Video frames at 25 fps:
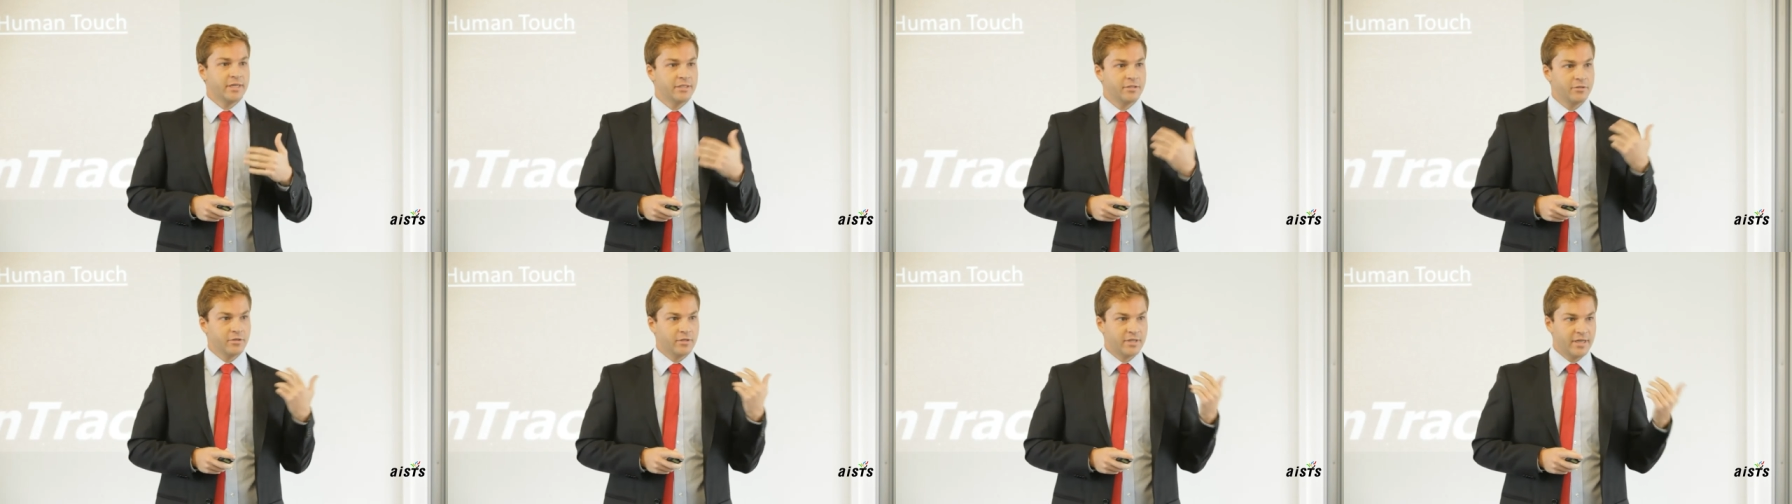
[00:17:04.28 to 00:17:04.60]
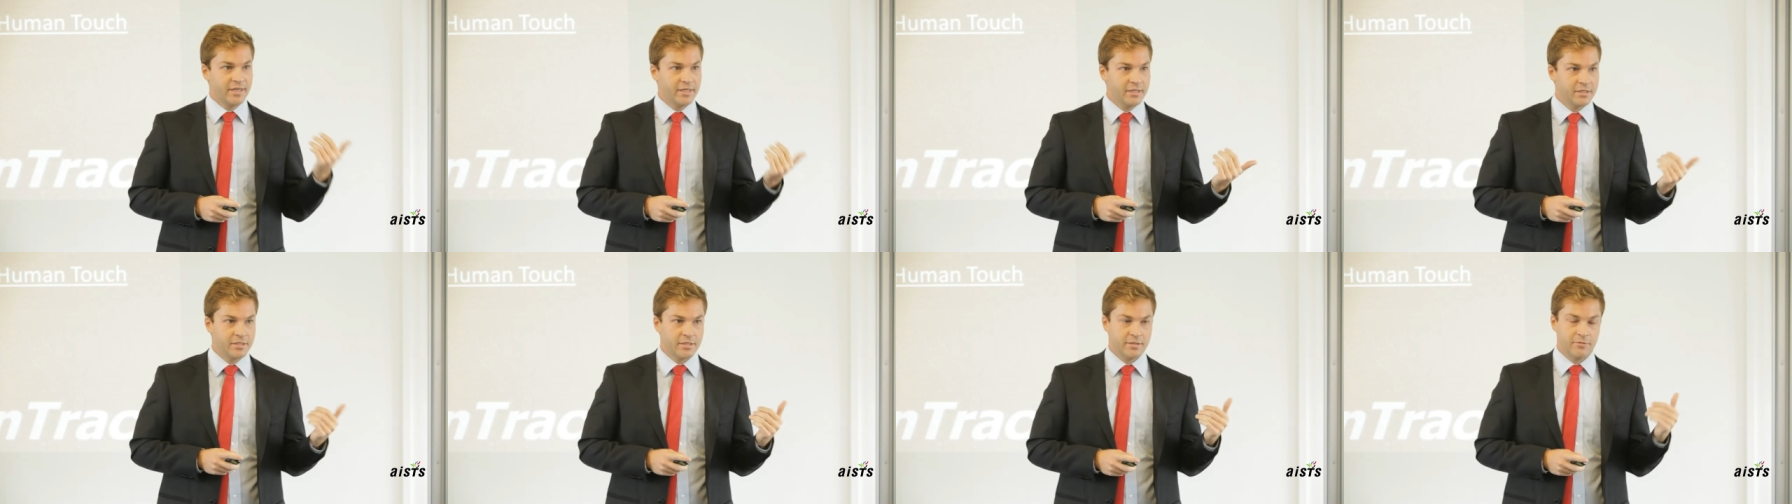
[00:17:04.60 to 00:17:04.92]

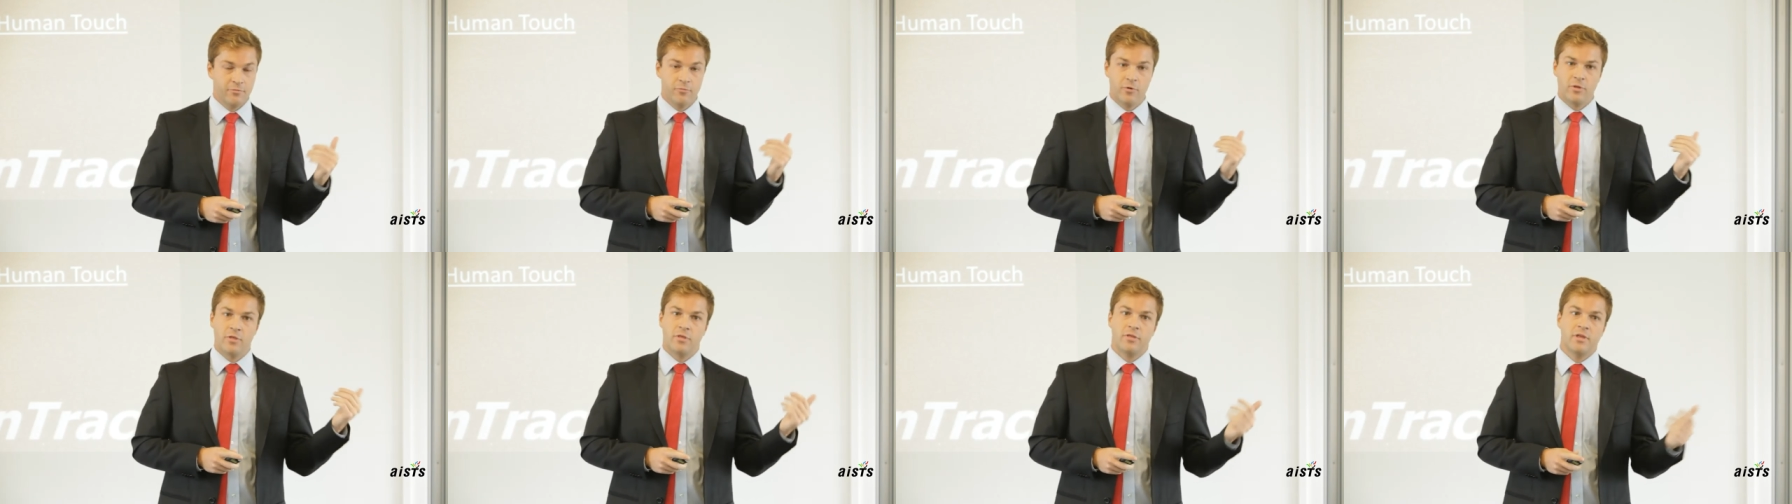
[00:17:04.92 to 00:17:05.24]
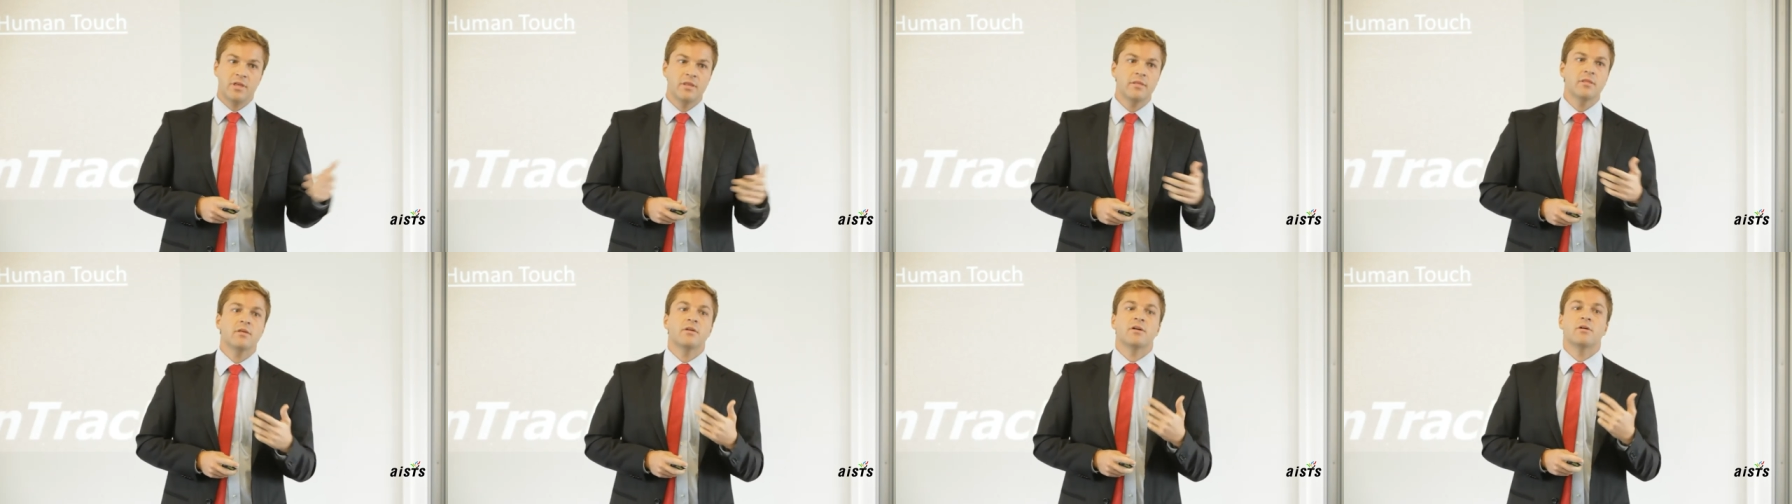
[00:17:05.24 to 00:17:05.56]
education
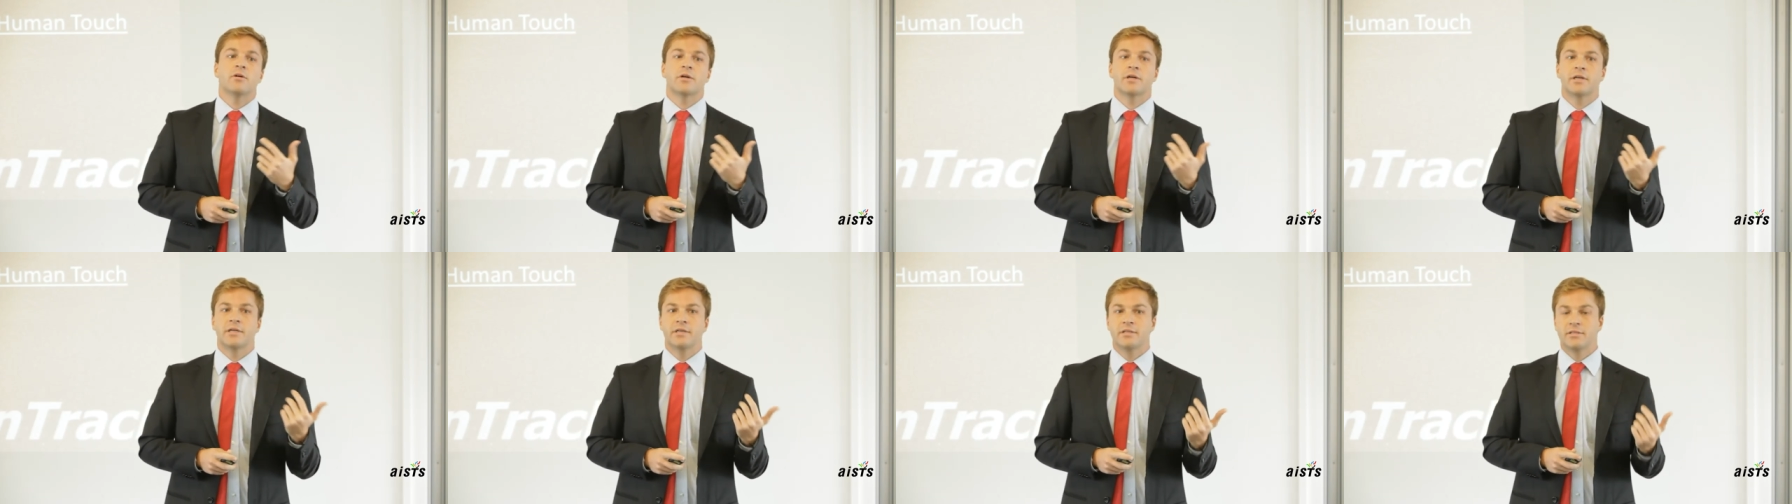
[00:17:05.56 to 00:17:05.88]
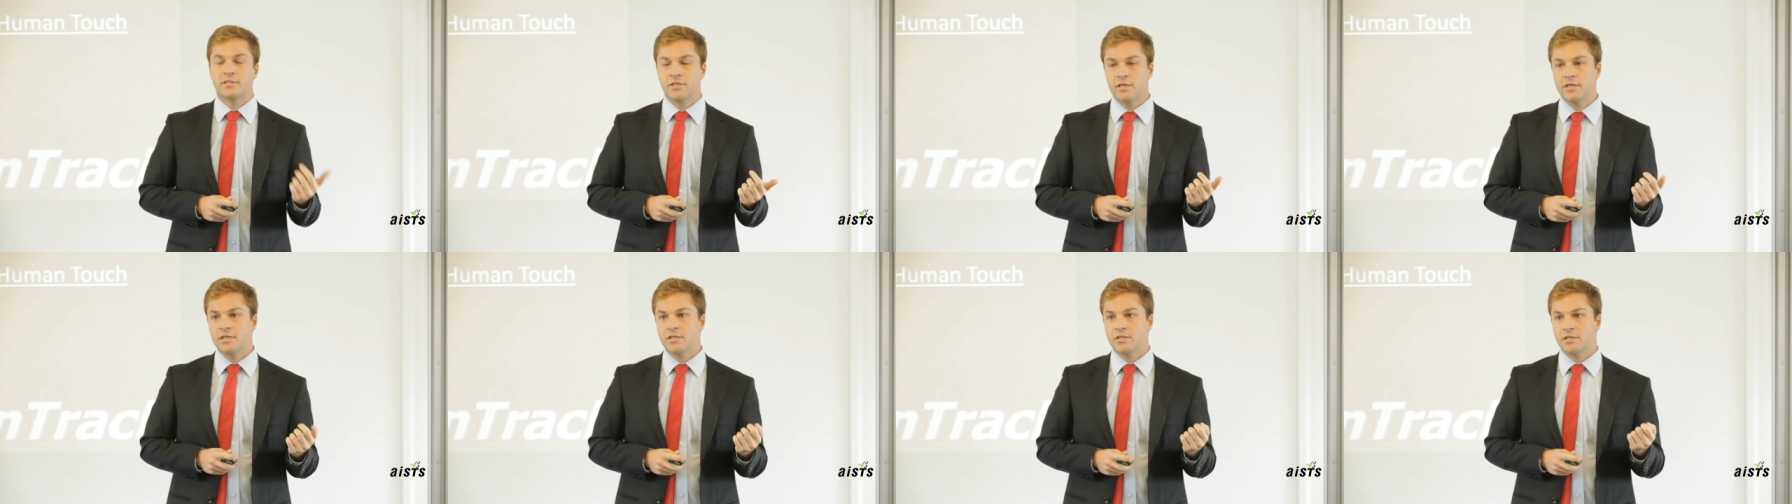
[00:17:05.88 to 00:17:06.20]
within the
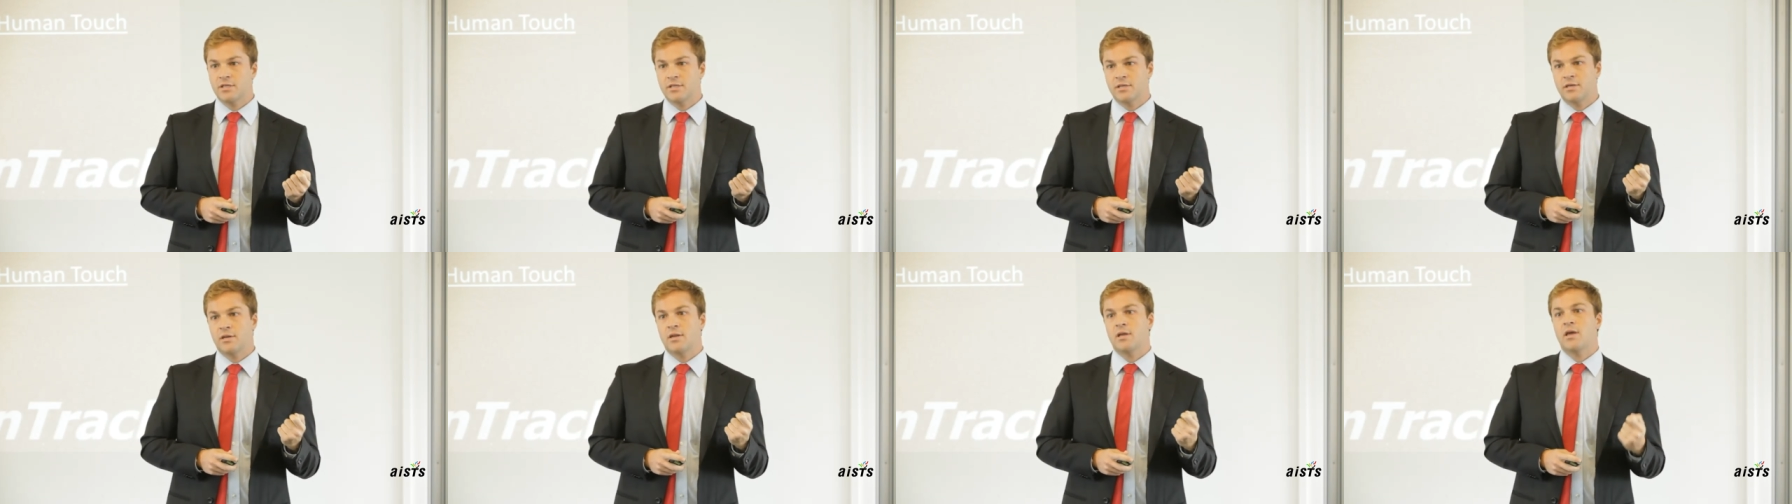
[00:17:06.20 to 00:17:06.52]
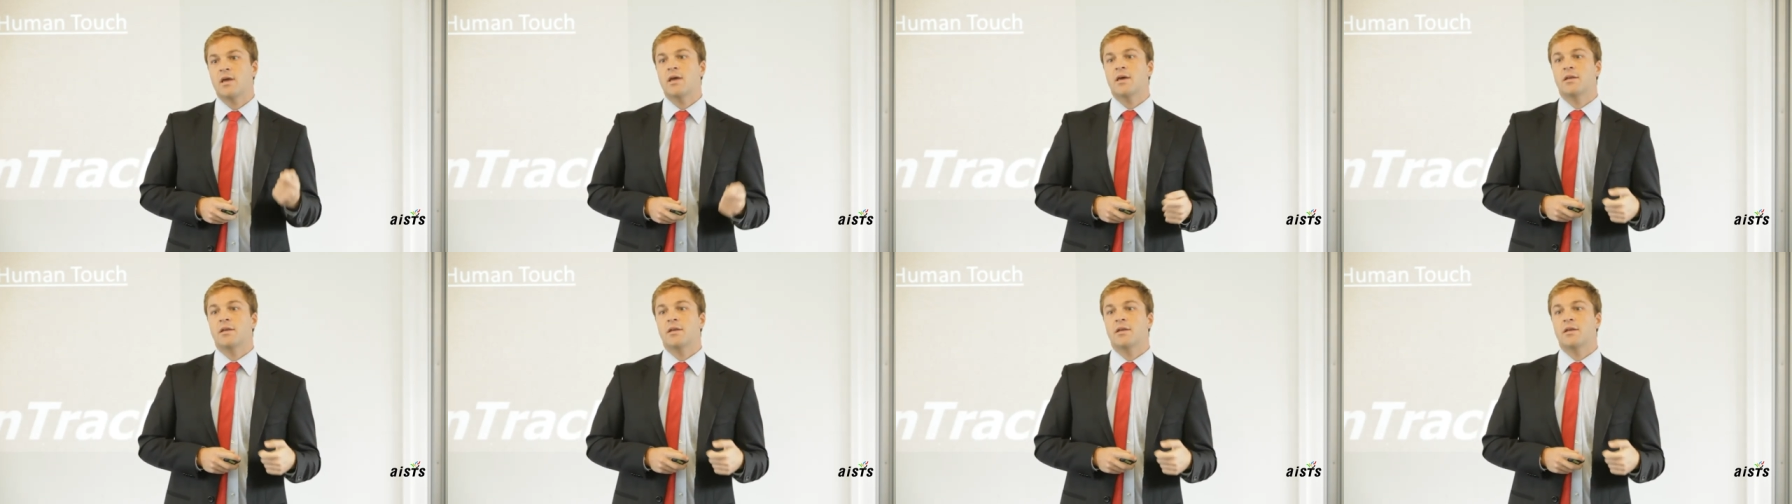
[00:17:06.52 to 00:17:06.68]
organization